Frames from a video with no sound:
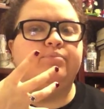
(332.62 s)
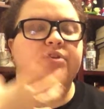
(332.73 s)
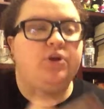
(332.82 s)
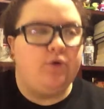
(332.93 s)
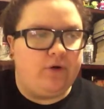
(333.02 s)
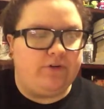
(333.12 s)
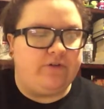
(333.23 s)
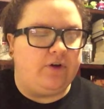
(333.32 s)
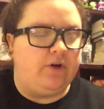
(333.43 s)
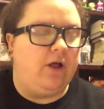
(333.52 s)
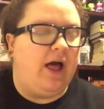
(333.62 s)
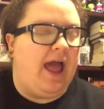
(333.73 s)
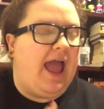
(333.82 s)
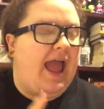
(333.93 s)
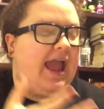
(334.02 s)
beautiful,
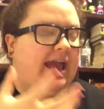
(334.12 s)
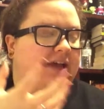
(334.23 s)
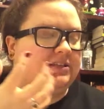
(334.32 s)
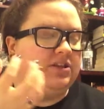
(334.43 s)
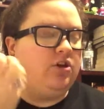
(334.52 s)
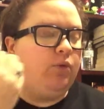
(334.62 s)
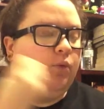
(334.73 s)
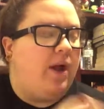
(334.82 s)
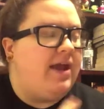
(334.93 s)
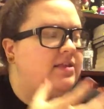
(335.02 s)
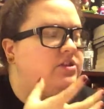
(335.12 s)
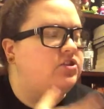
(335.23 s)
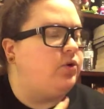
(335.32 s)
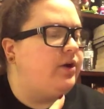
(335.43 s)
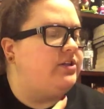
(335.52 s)
and the way the
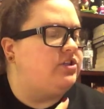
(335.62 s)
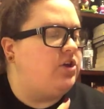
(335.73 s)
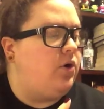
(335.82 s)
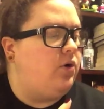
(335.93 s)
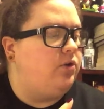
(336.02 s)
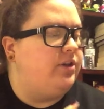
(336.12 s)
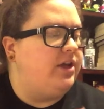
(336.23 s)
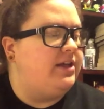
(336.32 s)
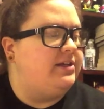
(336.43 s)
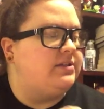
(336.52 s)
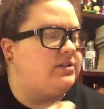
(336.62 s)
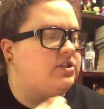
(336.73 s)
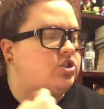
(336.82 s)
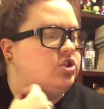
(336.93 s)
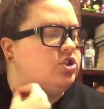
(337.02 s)
story is told is
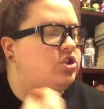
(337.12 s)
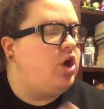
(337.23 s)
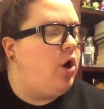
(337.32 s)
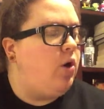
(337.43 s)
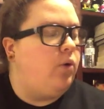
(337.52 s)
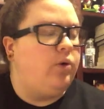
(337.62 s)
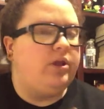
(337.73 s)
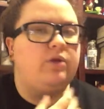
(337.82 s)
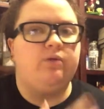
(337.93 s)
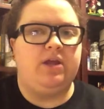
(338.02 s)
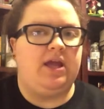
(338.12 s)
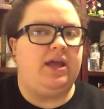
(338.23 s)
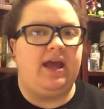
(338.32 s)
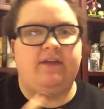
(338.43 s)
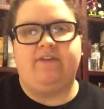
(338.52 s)
so
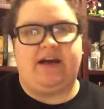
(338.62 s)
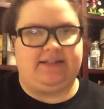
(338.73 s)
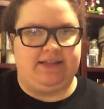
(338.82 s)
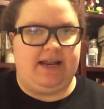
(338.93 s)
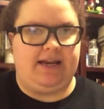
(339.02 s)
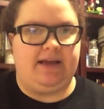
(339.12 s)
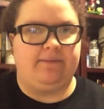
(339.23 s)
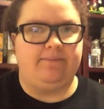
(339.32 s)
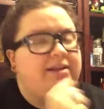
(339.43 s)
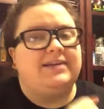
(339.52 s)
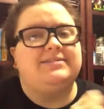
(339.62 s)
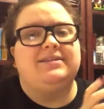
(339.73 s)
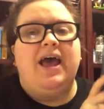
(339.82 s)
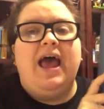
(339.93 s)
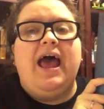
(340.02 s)
unique and fascinating. Yes,
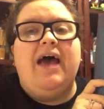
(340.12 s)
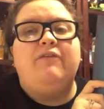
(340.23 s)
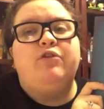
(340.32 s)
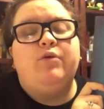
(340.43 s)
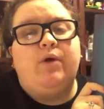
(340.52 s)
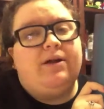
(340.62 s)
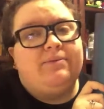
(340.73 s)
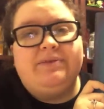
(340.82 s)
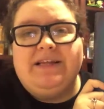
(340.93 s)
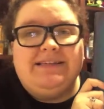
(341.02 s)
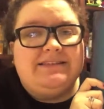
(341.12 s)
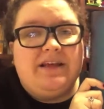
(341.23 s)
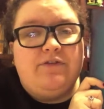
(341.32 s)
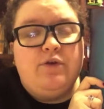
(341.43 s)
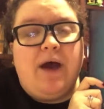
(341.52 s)
everyone, please,
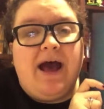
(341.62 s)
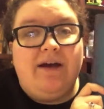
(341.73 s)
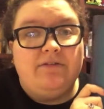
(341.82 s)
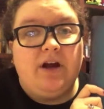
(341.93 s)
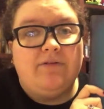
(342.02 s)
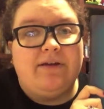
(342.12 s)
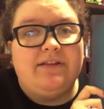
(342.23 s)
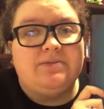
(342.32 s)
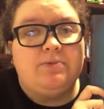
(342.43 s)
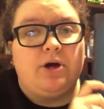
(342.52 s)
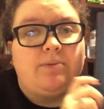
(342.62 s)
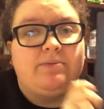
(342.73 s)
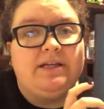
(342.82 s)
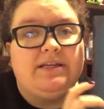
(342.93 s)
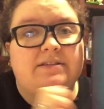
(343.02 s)
if you have not read this book,
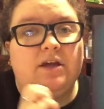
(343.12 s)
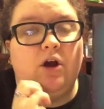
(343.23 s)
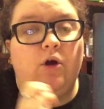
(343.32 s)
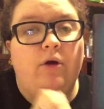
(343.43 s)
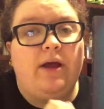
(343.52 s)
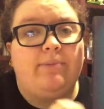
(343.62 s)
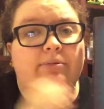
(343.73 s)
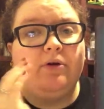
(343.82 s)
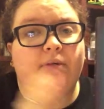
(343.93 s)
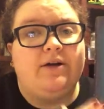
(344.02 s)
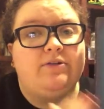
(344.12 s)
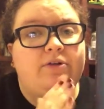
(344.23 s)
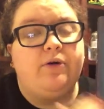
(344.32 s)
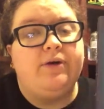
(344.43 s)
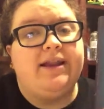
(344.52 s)
please hurry up, go out,
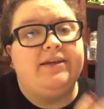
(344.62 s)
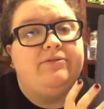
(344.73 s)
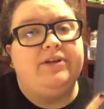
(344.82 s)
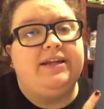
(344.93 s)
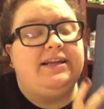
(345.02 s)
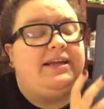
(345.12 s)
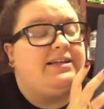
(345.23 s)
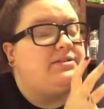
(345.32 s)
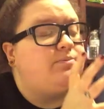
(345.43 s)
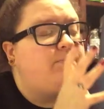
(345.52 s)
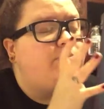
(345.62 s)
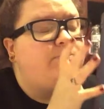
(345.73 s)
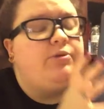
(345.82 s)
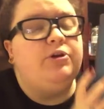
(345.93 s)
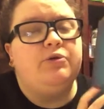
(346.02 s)
go get it, read it. It's
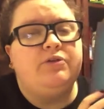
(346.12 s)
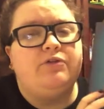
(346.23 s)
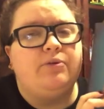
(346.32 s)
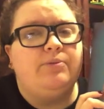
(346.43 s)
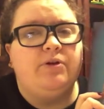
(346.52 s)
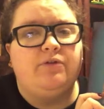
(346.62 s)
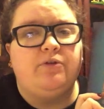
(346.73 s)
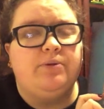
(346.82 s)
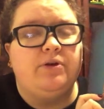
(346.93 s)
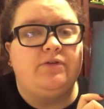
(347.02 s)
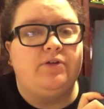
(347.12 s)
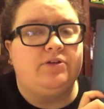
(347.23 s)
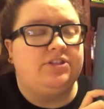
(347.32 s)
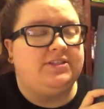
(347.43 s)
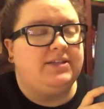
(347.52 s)
beautiful, beautiful,
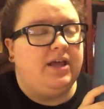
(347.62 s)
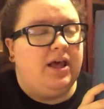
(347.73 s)
beautiful. Just